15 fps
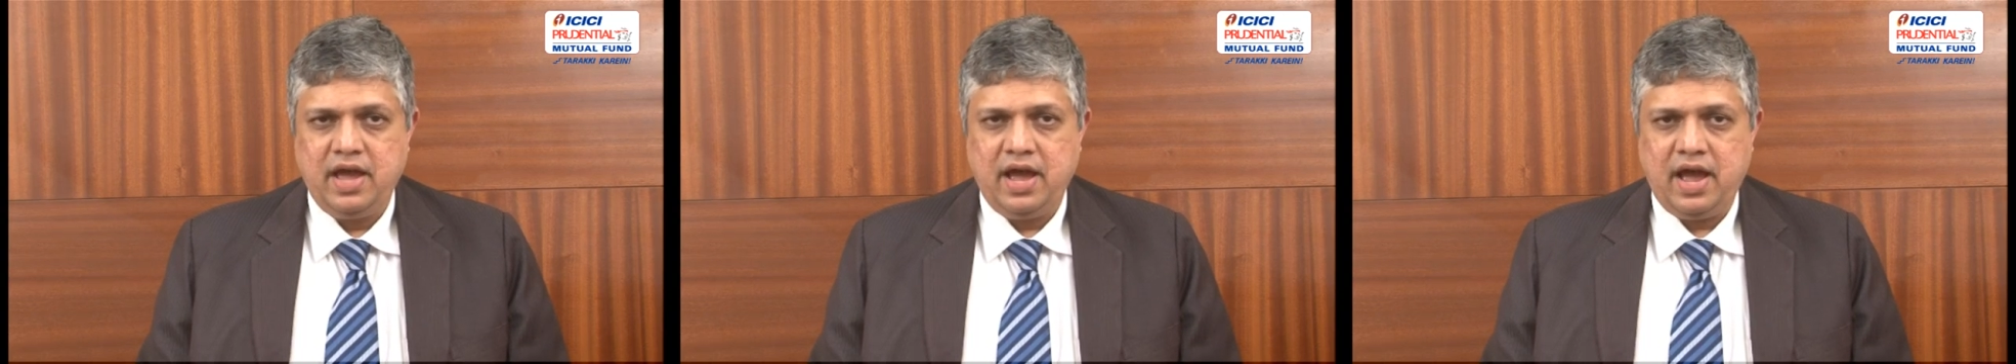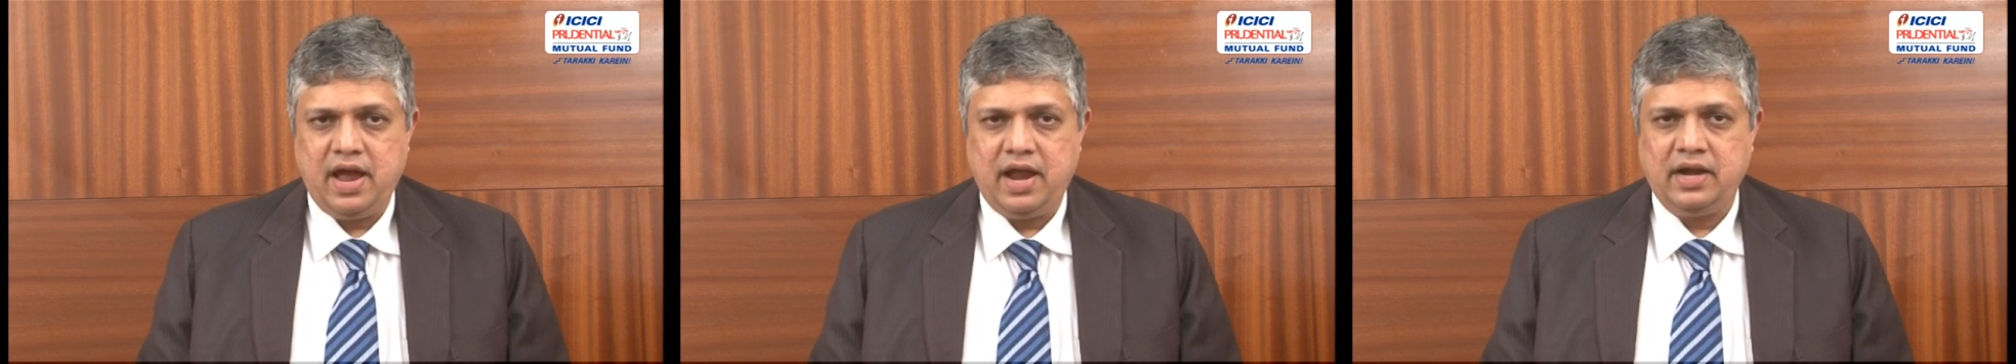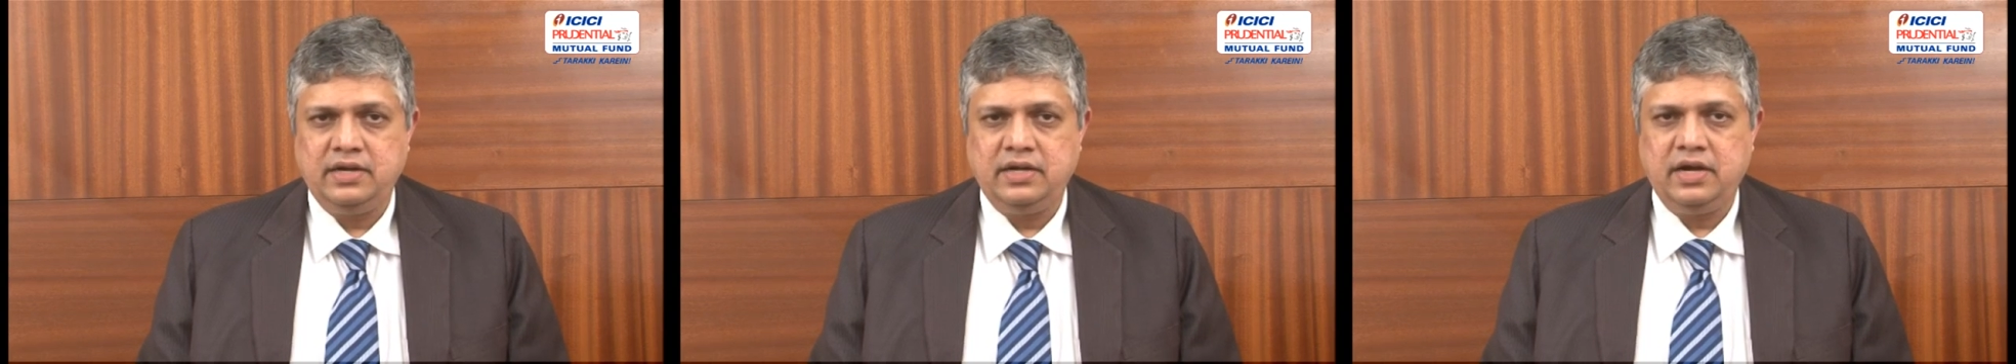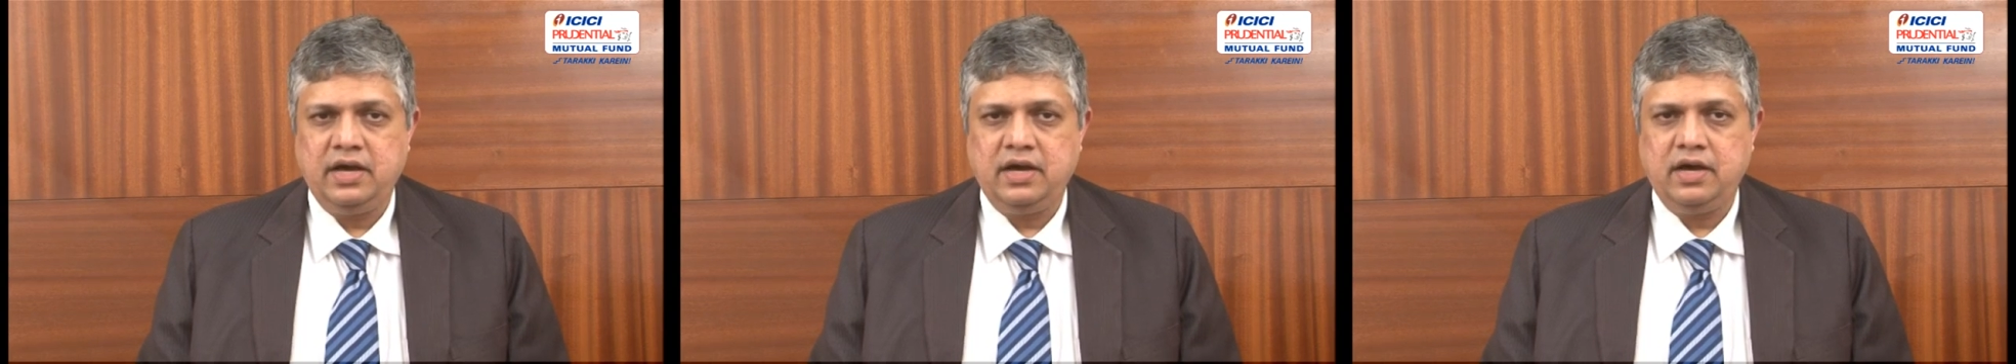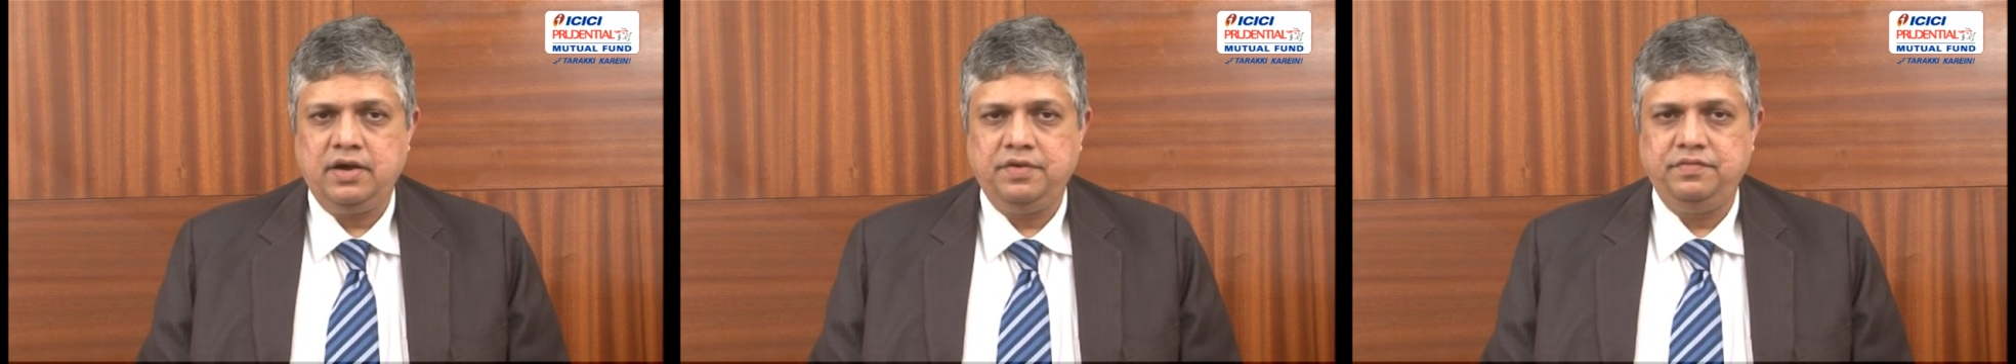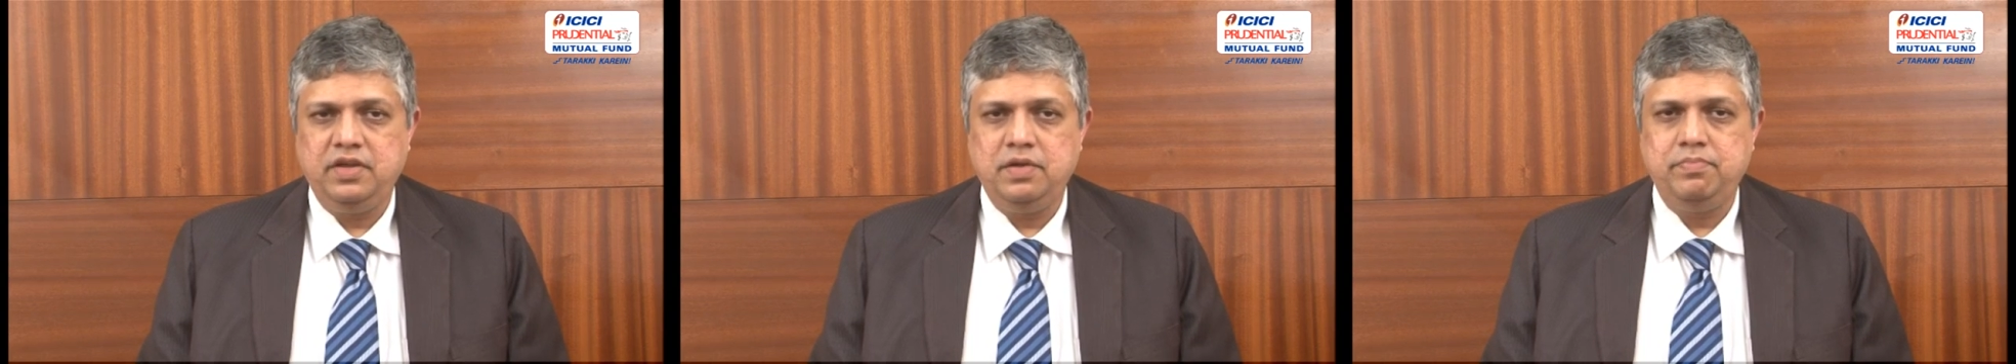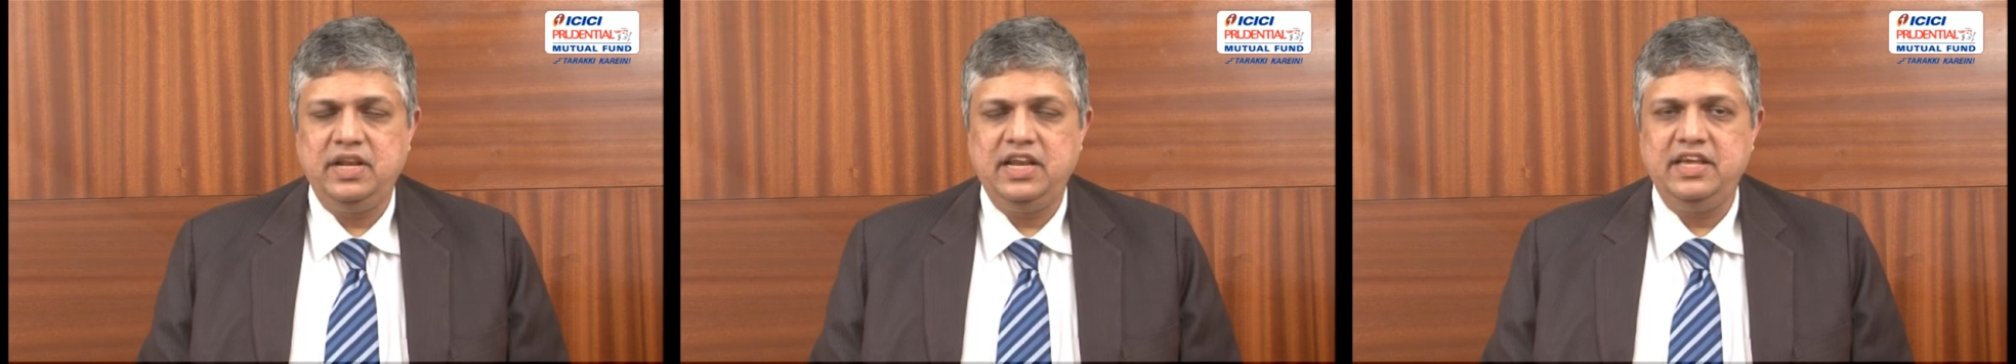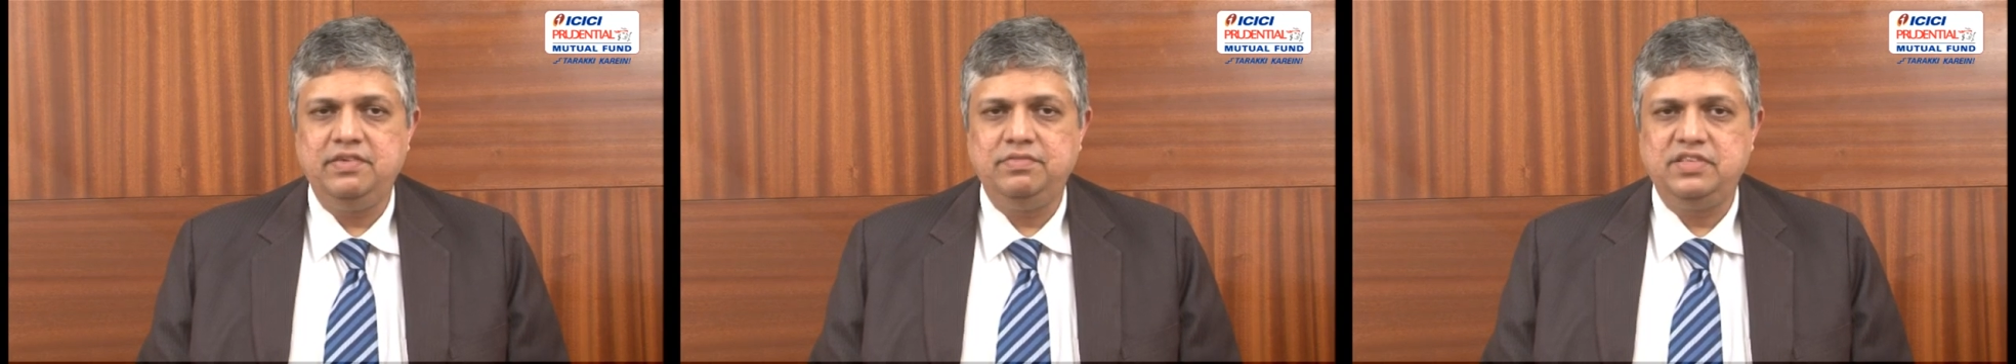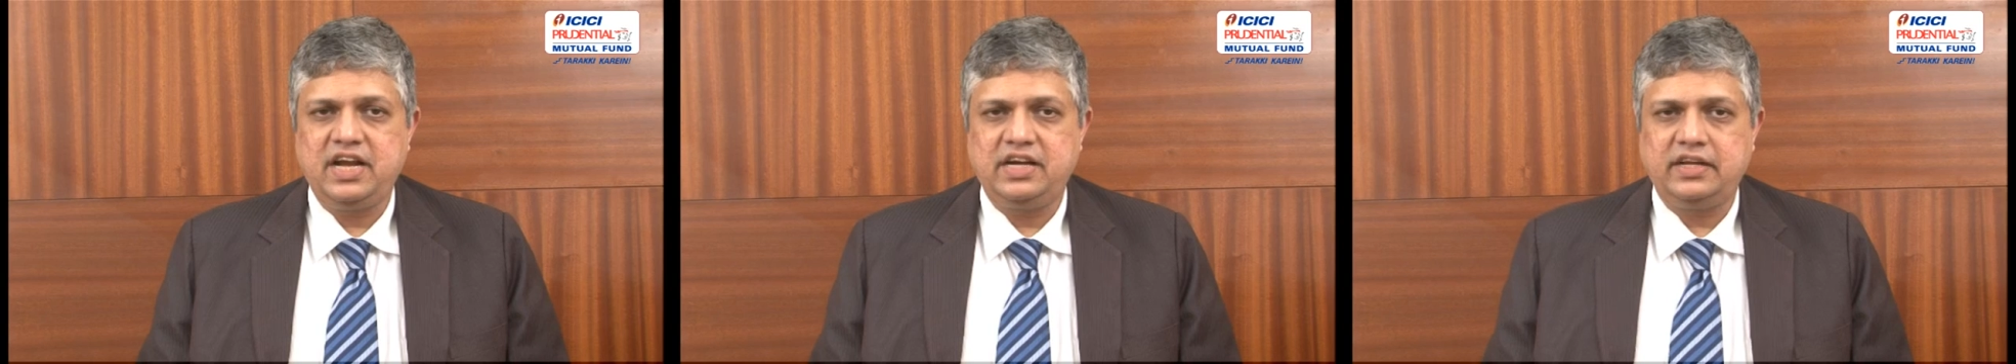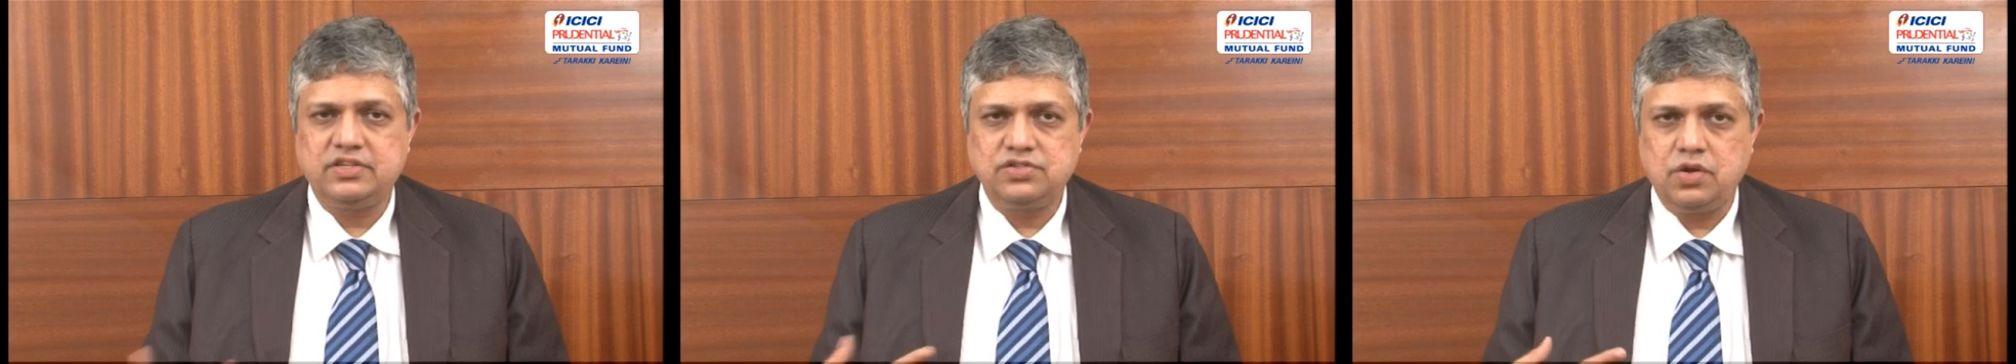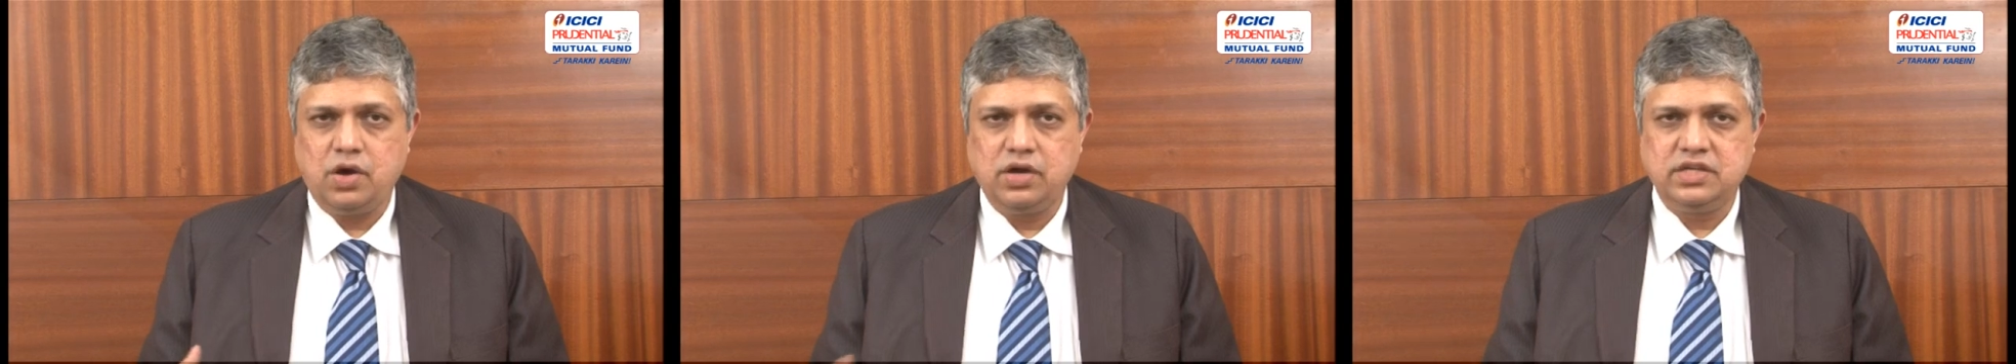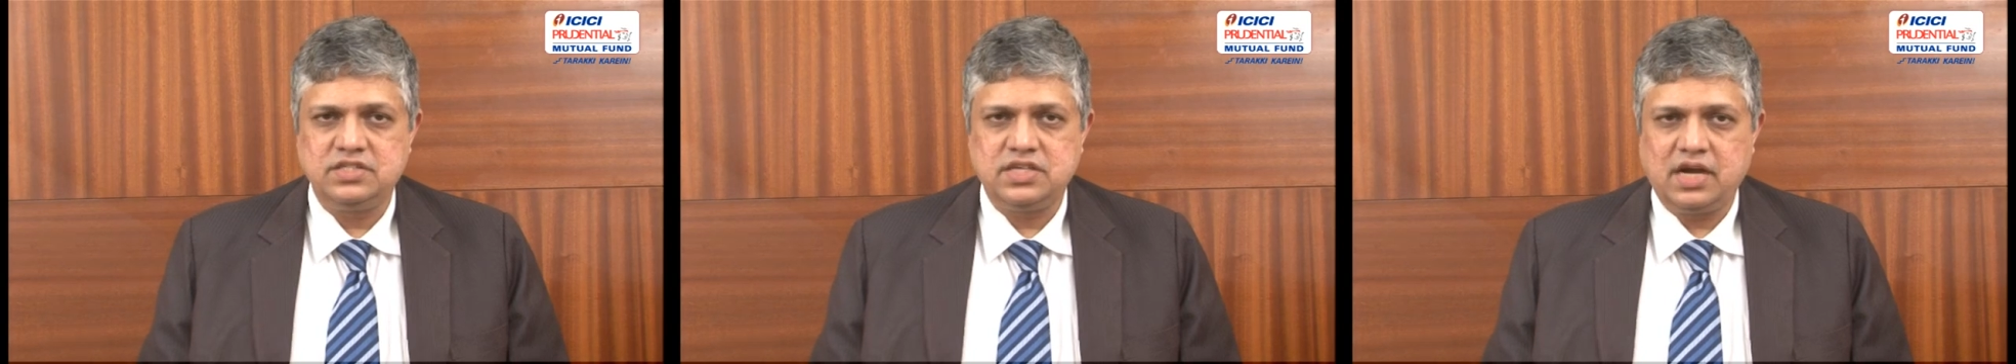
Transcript: And we believe that as long as